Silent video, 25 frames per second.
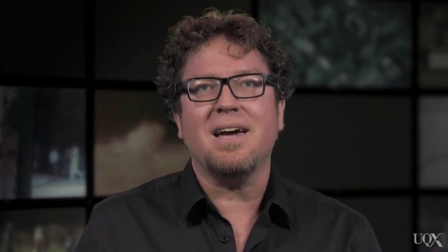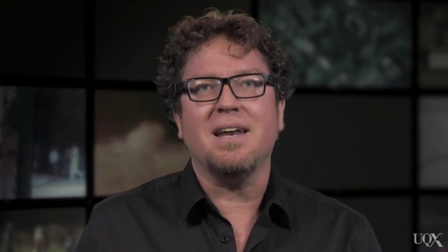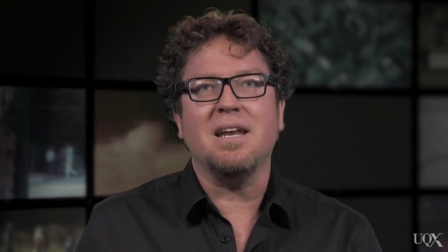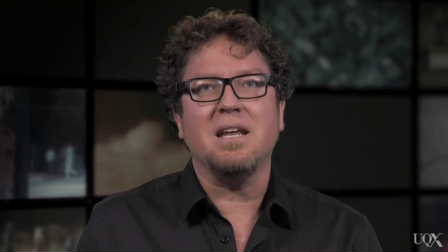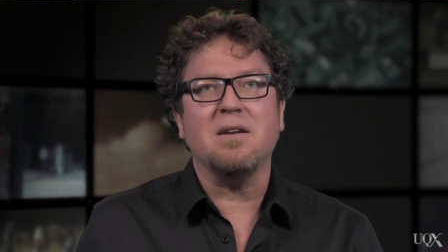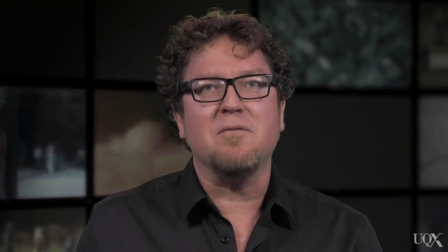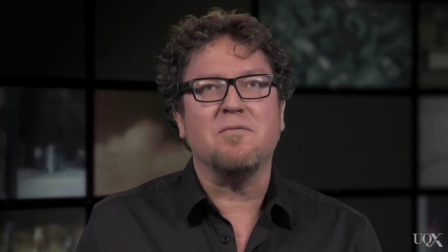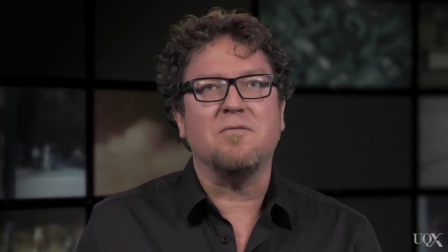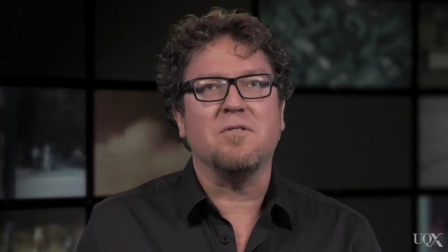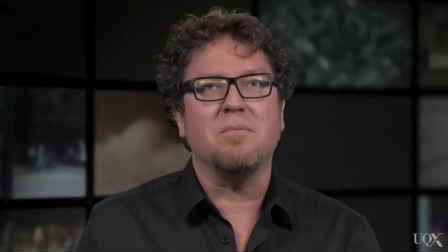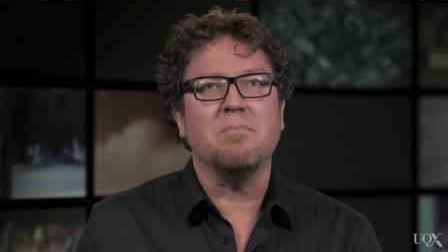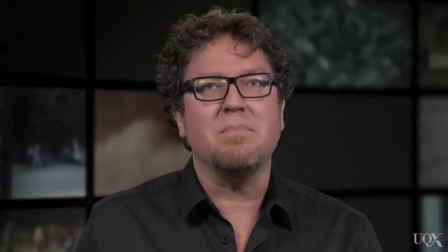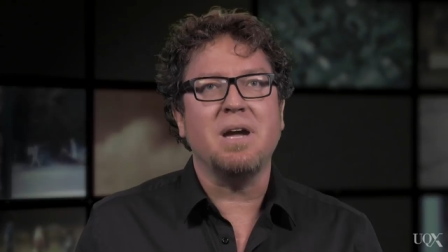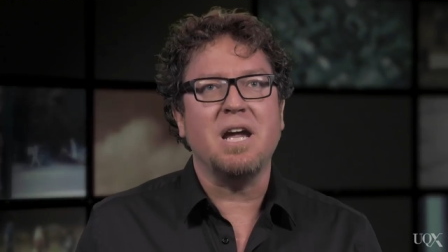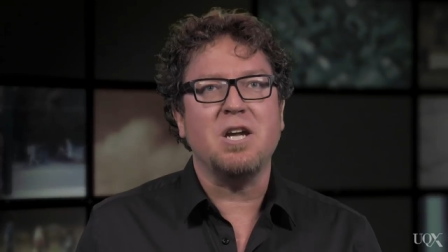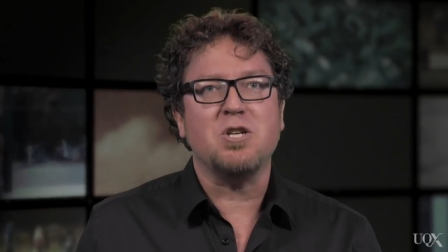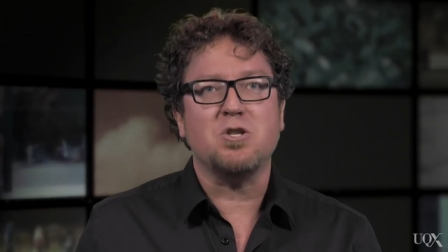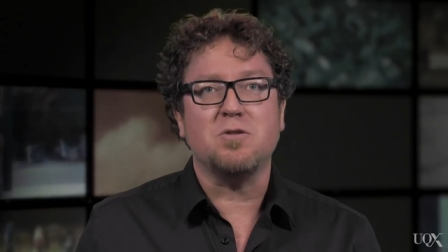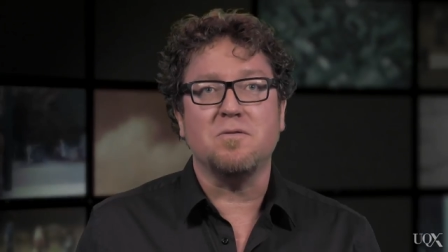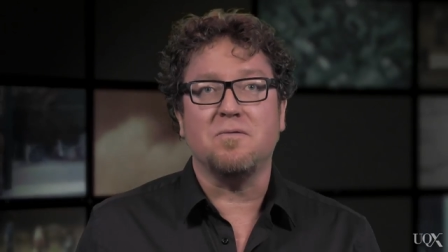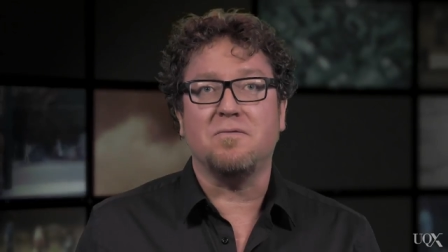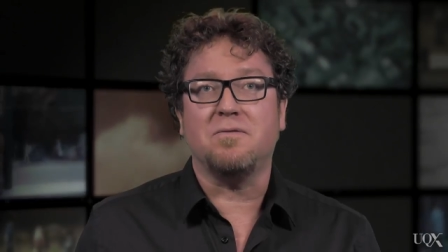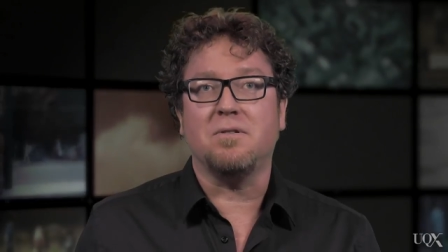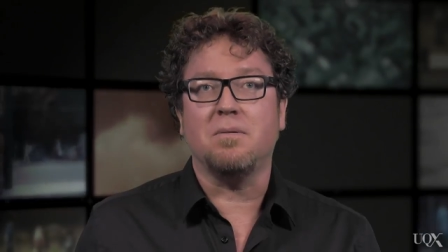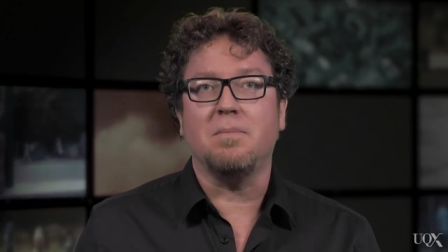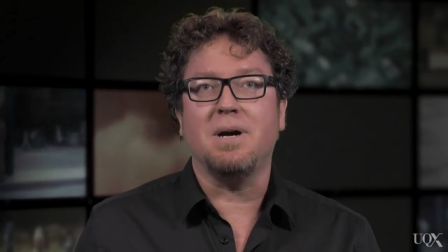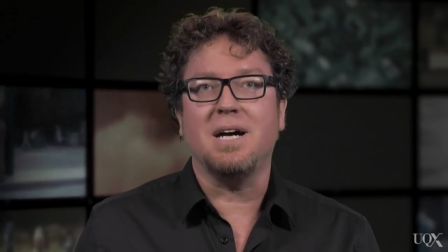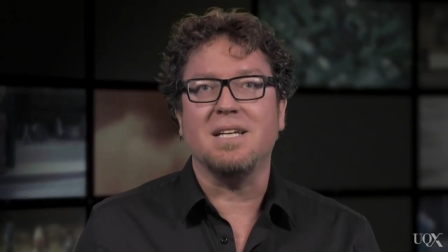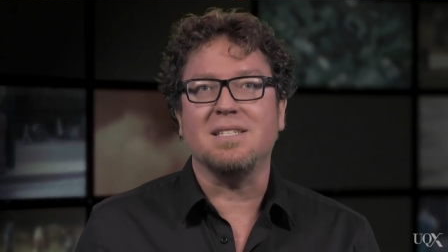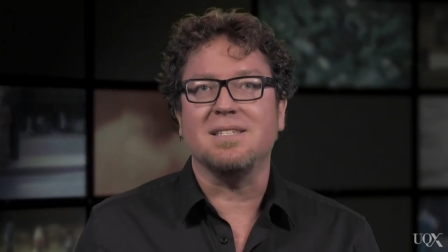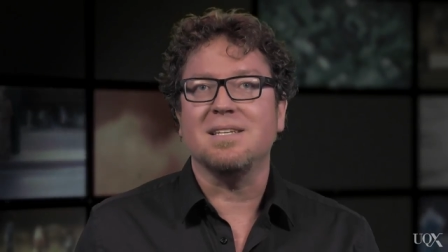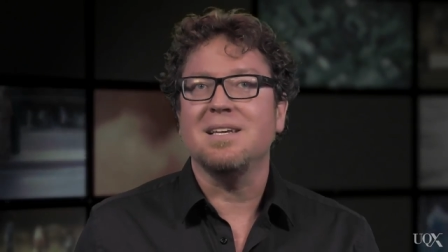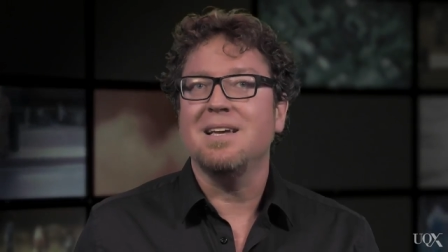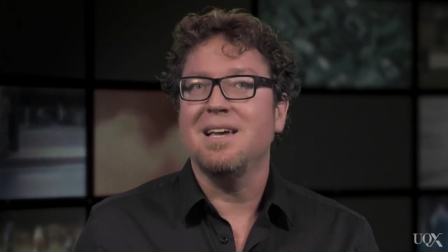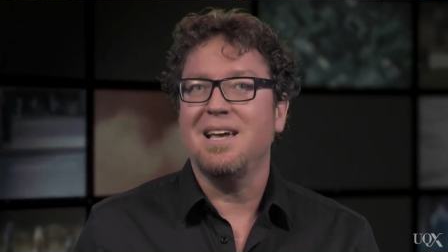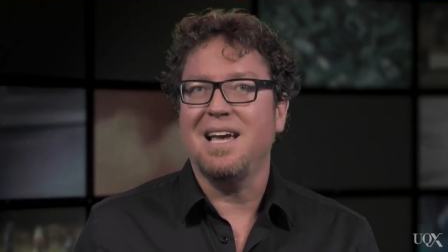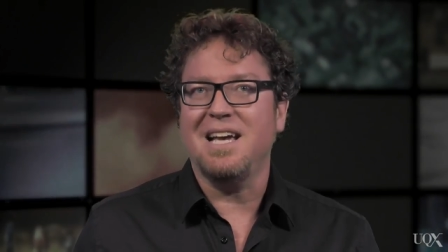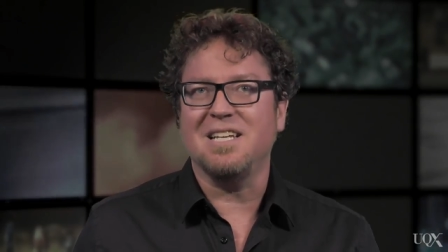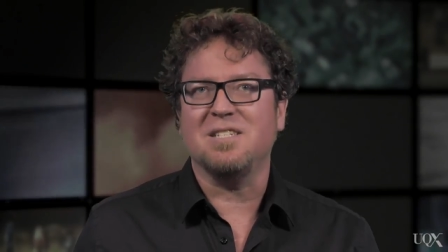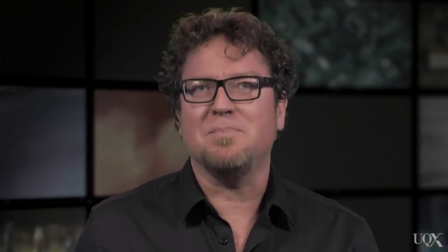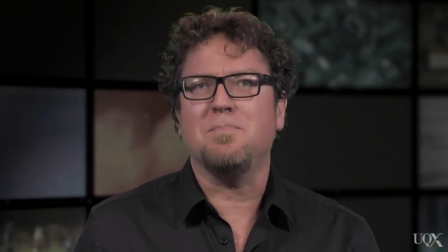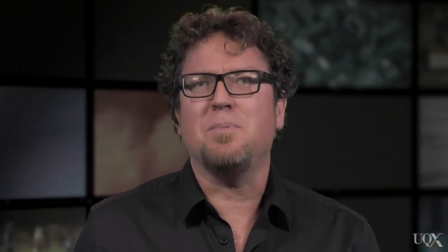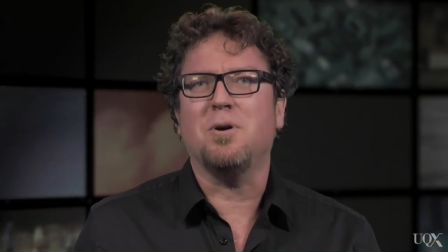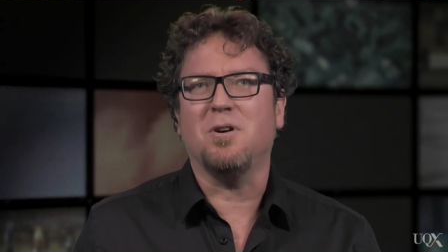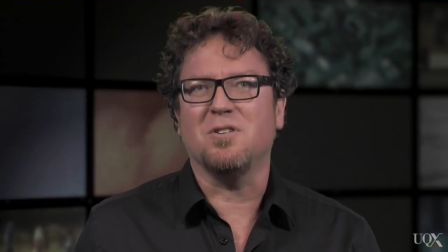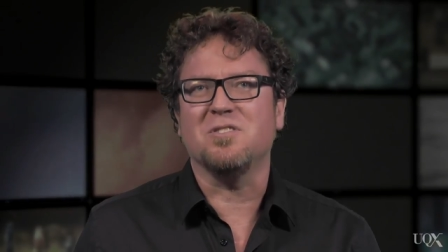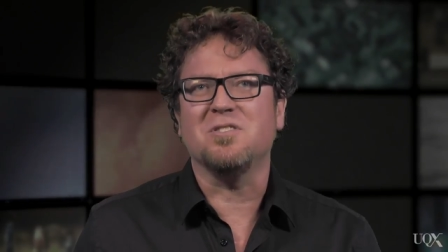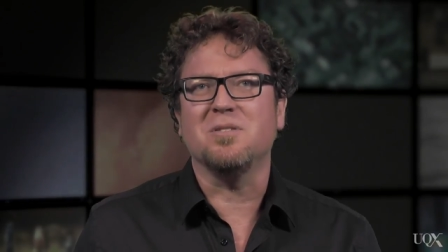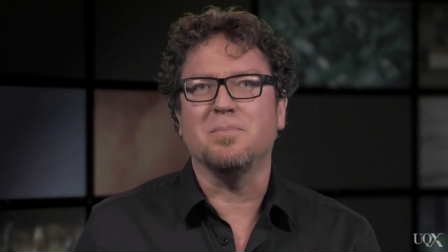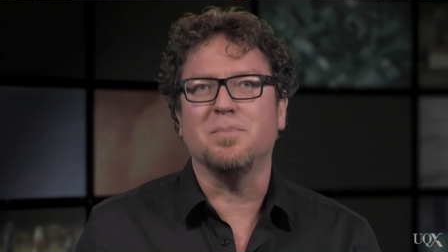and information from us as
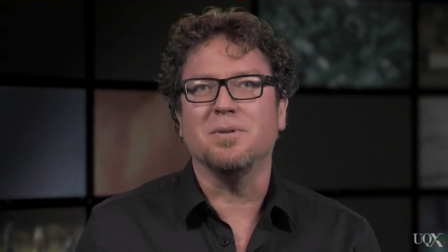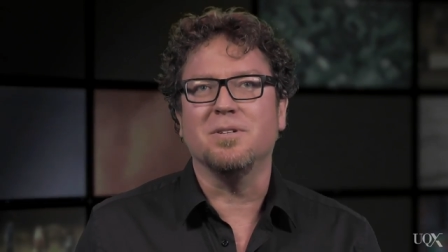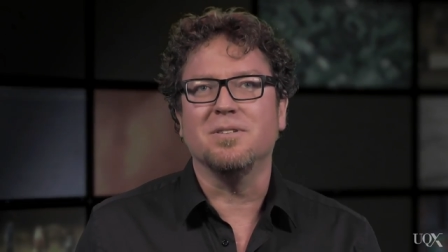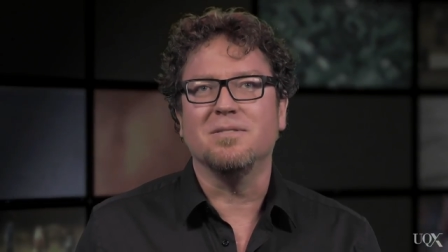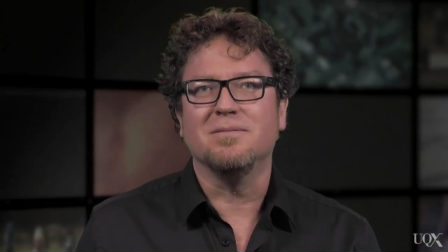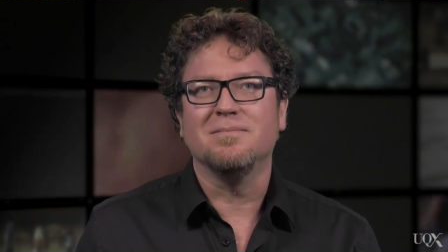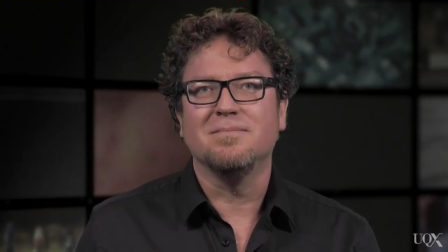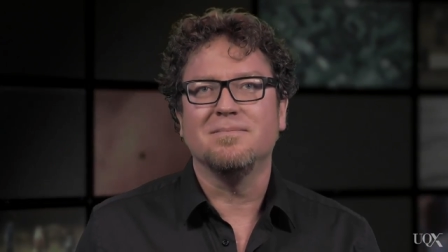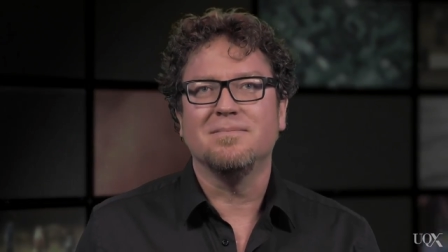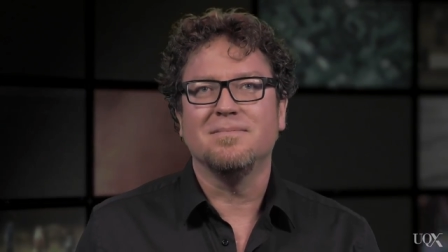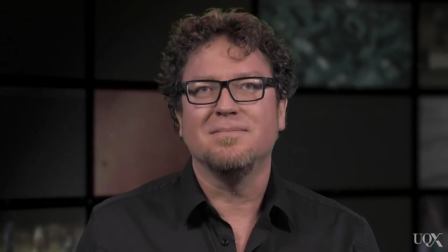possible.